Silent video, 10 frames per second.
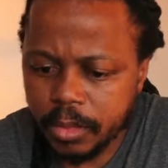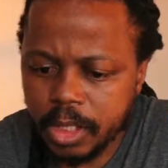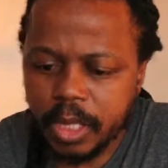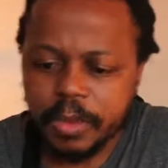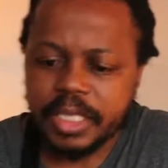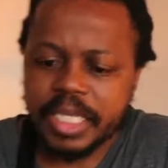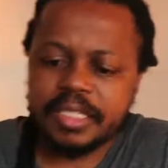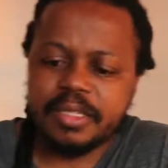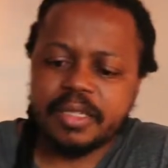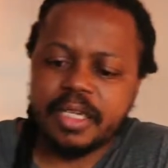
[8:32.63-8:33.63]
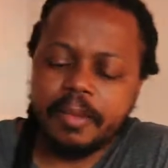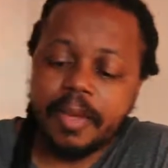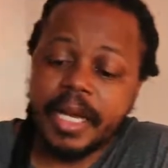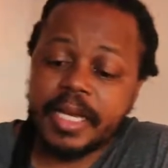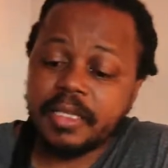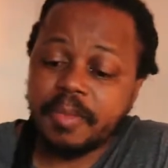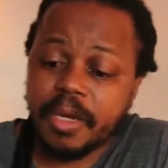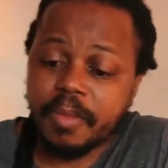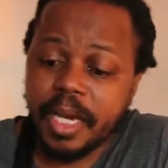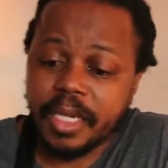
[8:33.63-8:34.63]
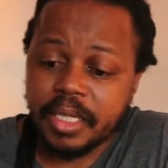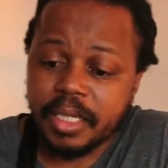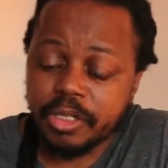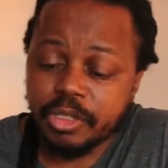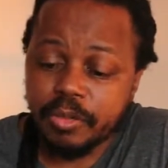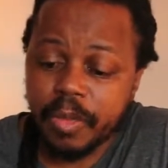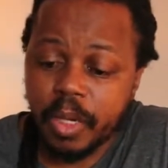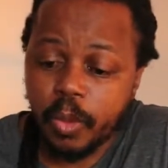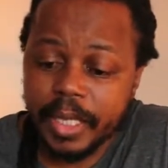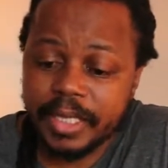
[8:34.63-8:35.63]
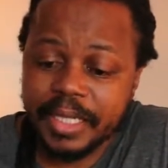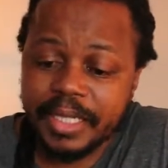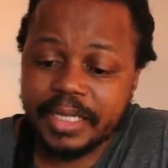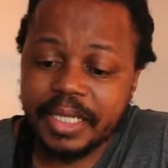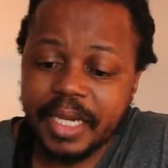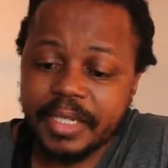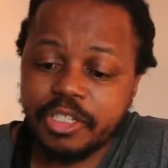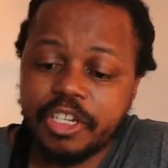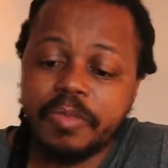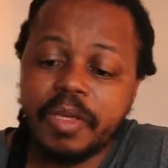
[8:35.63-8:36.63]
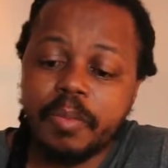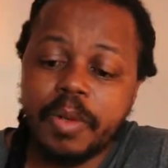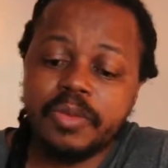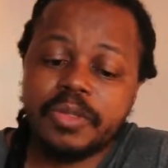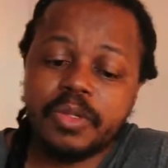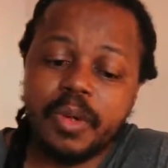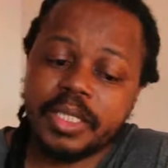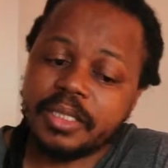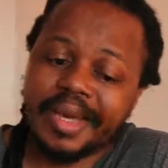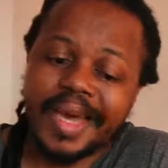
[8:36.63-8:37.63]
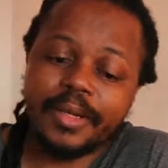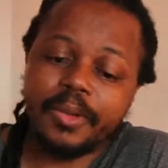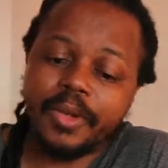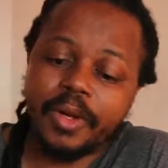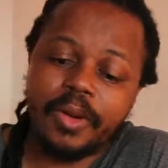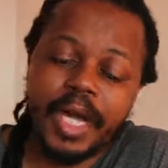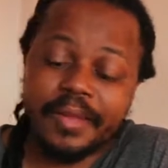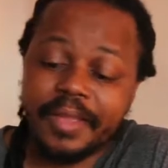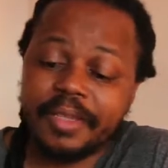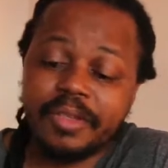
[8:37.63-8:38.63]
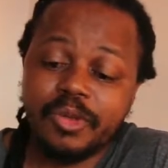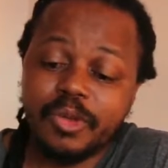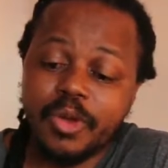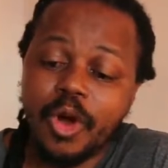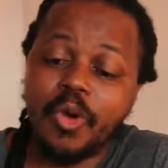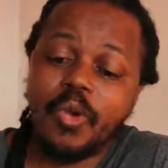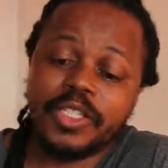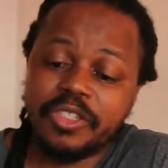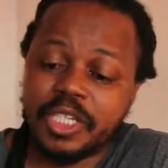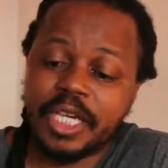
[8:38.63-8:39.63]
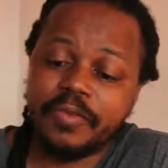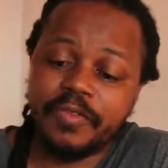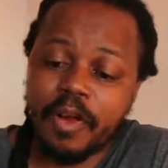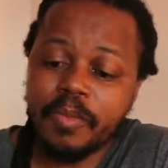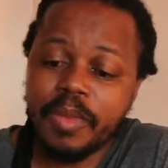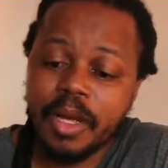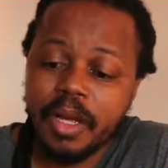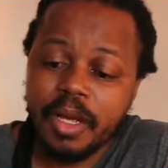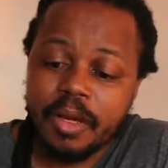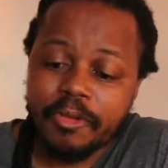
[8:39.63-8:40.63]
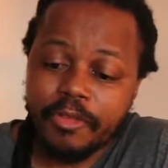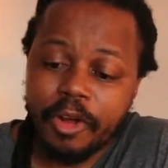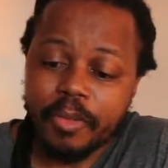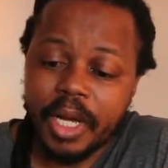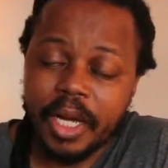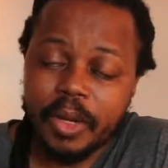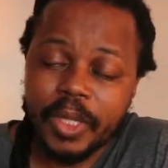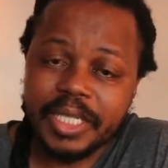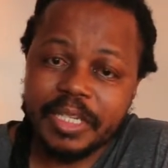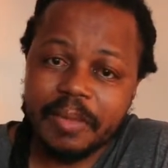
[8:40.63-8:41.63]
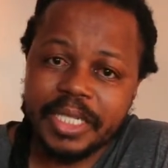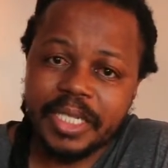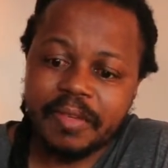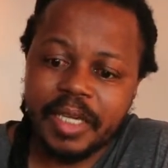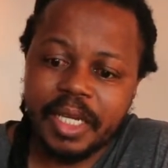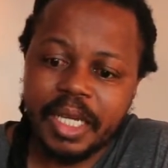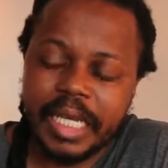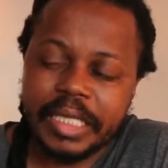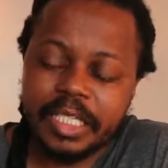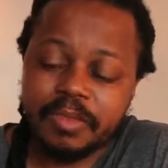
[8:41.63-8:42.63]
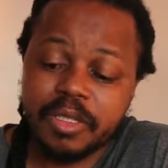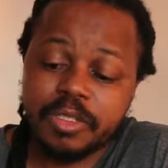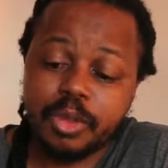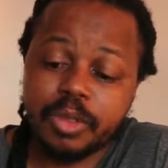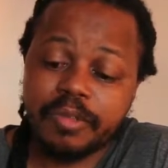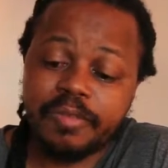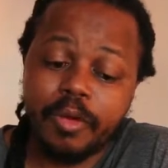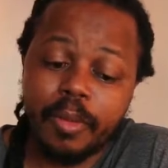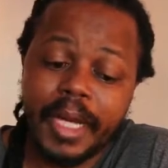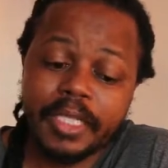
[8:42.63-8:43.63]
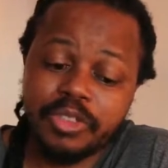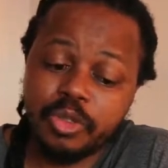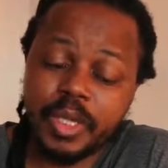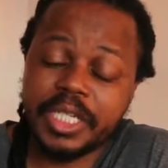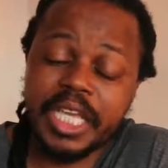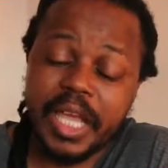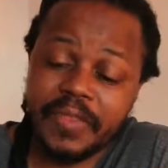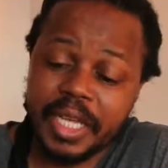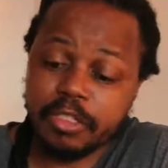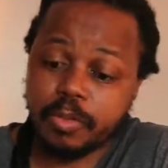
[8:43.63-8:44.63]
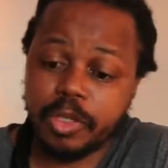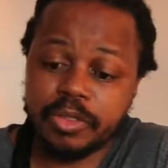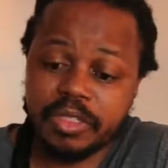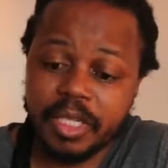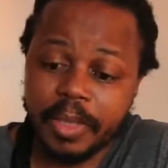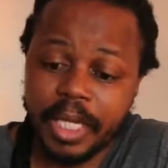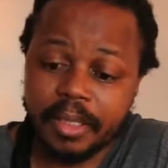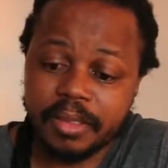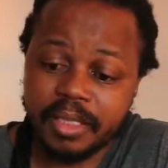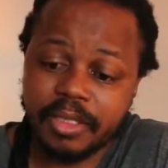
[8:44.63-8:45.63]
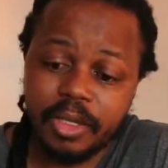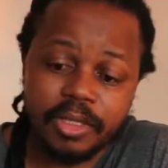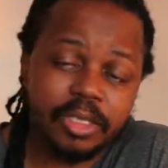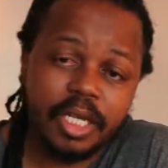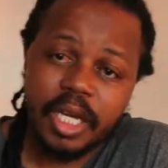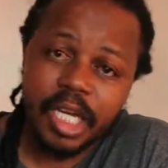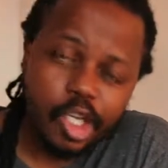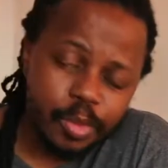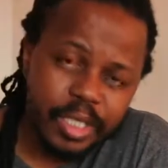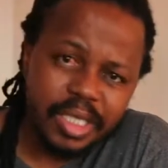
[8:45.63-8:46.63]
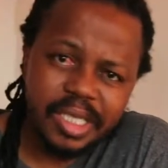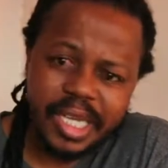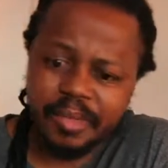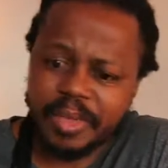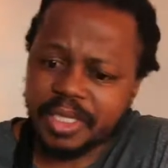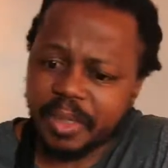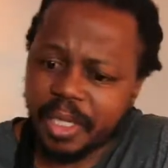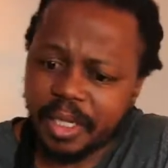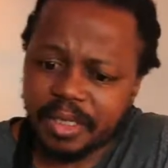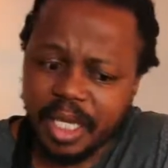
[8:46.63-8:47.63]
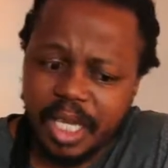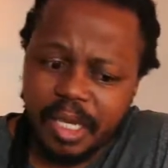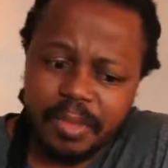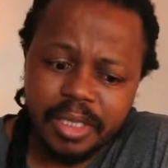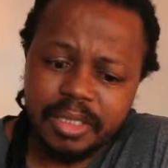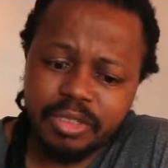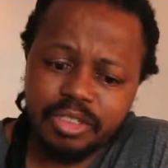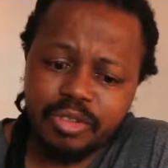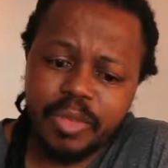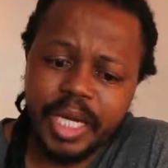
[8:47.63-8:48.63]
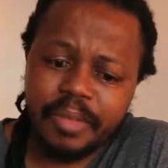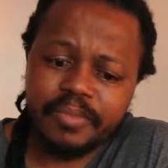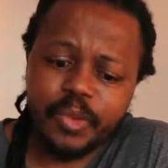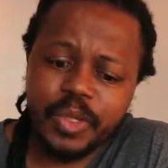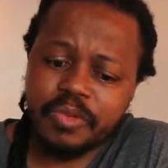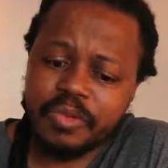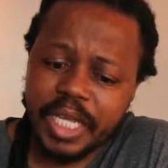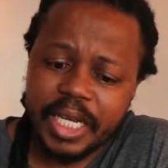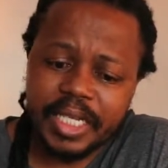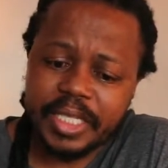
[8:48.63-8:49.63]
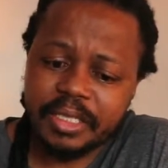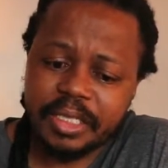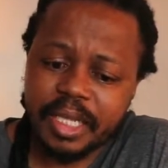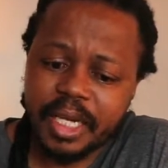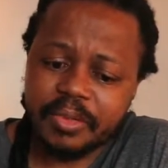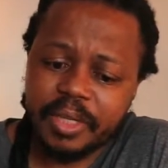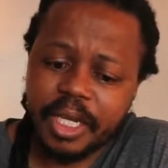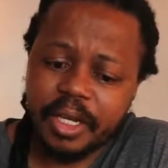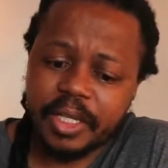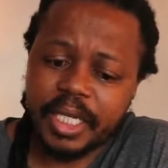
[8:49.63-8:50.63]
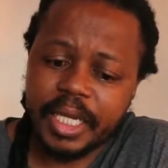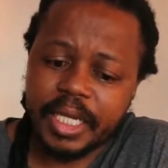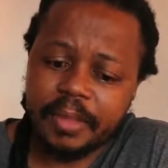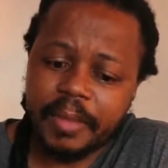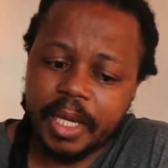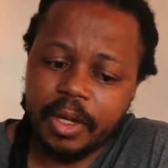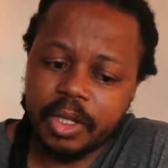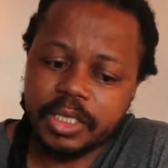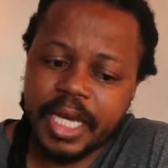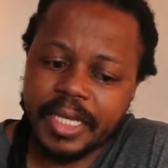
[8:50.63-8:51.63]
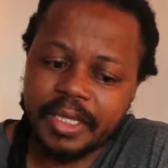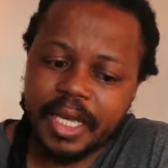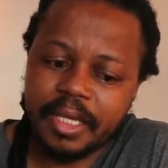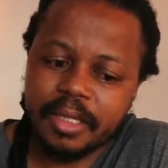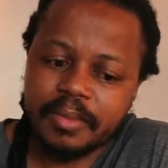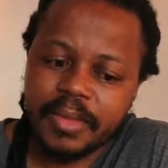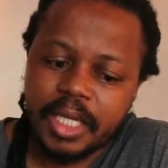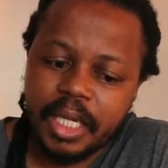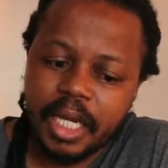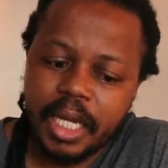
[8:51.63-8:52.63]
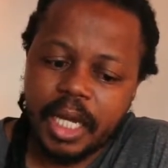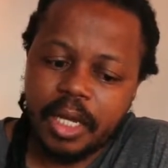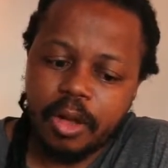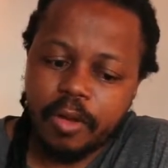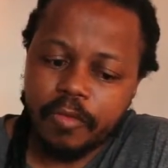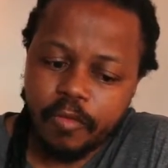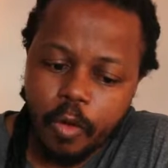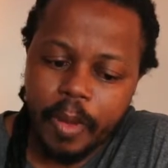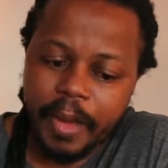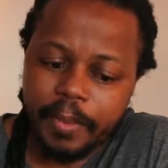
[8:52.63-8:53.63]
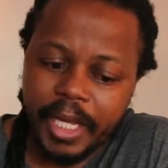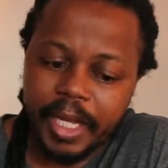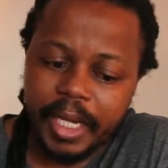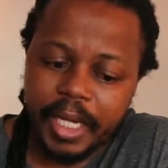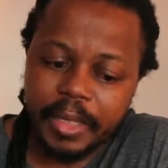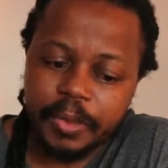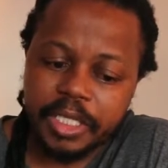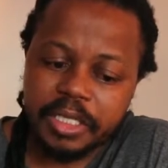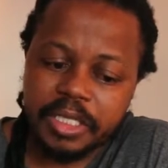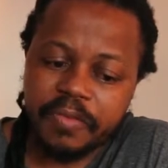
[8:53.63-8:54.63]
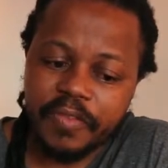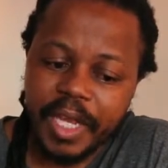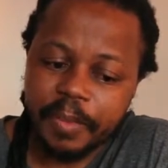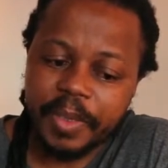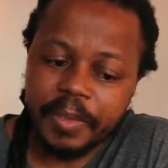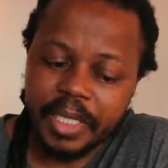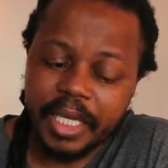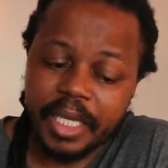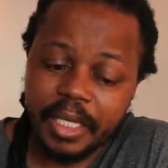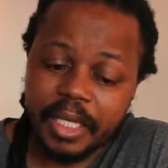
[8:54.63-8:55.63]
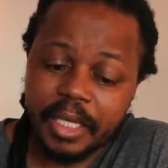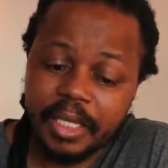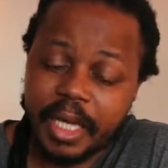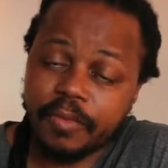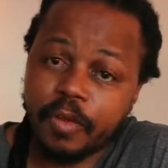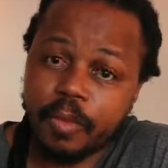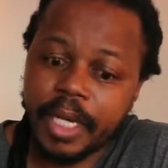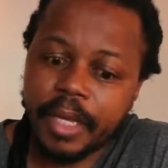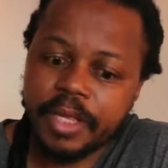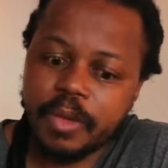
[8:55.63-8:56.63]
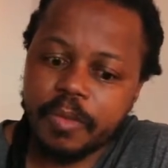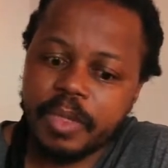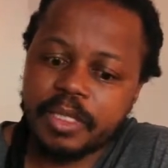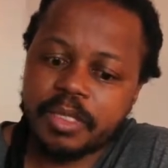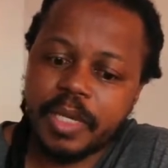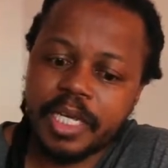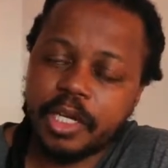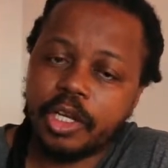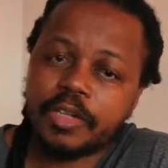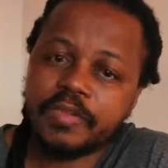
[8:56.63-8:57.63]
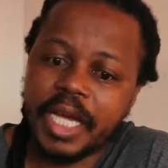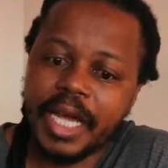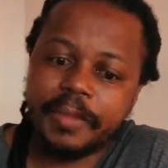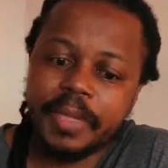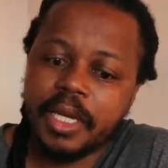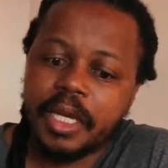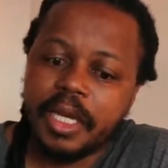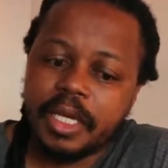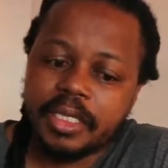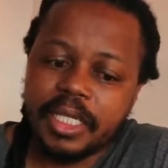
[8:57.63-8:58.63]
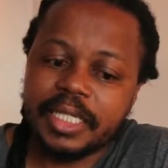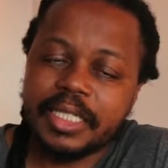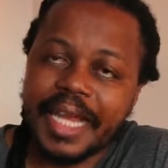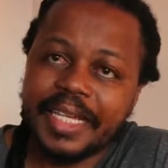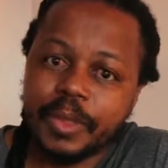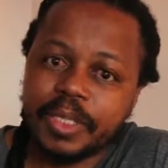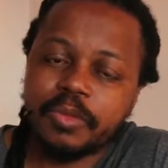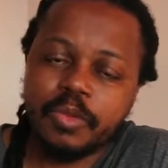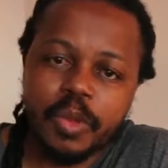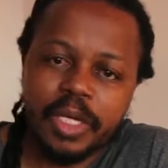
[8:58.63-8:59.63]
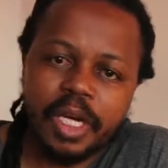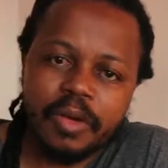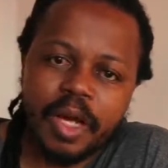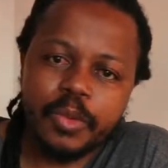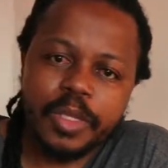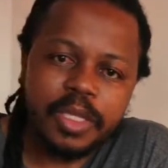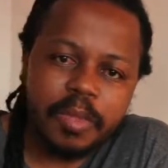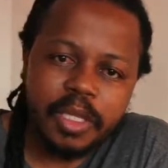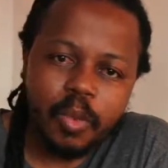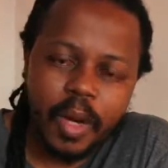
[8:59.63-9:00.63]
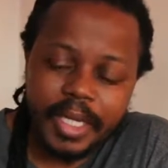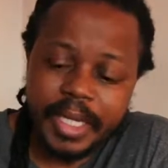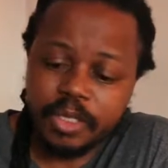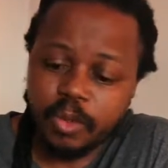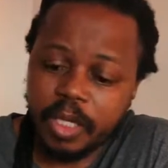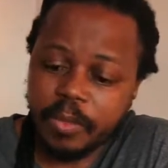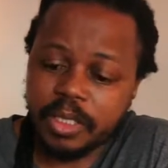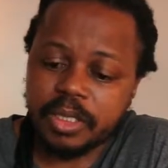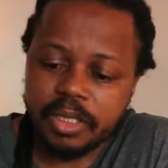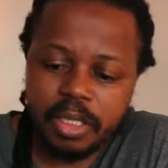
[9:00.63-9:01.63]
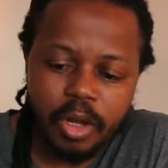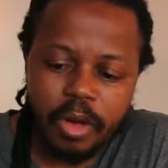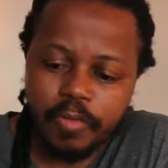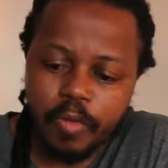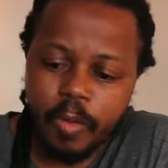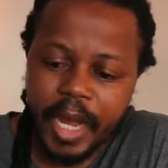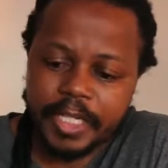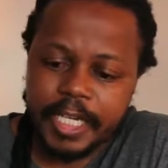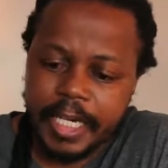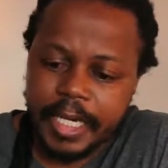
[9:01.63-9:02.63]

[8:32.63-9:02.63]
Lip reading: Someone says Myers, Marumani, Shumba, Wesley, Tari should have been in both squads. I don't know. I think you know what you get from Wesley Madevere in terms of the shorter format, and you want to give that spot to somebody else. That slot could be taken by somebody else. Milton Shumba, we really need to start really looking at him a lot as a long format player, and we need to develop him in that format. I think we've been spending a lot of time dilly-dallying with him, around with him in the 1-day squad, but it's a long format.